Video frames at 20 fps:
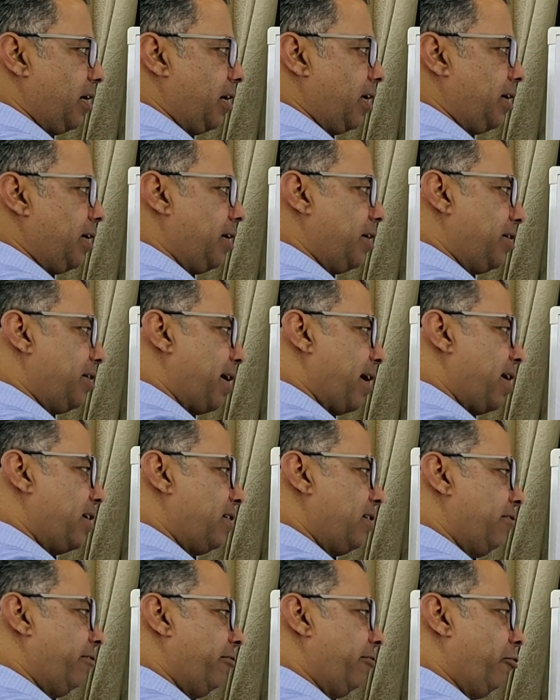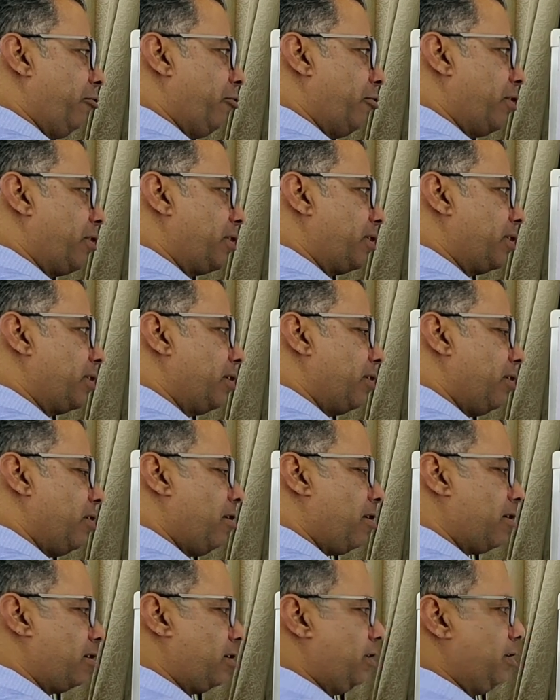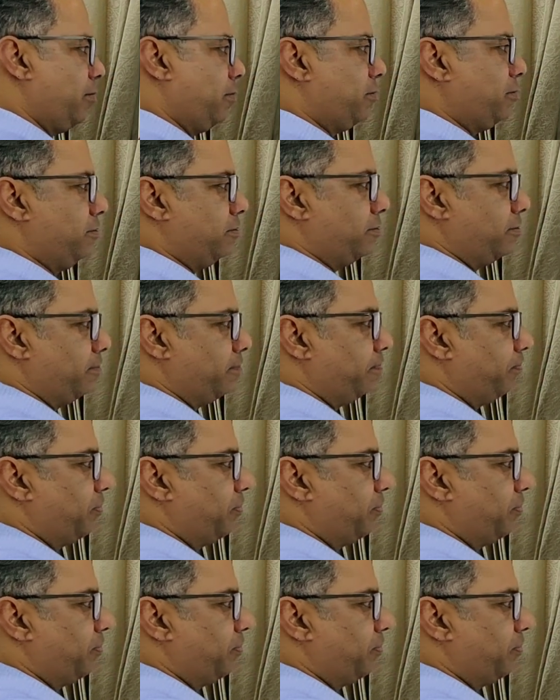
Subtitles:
an attractive force on Q2.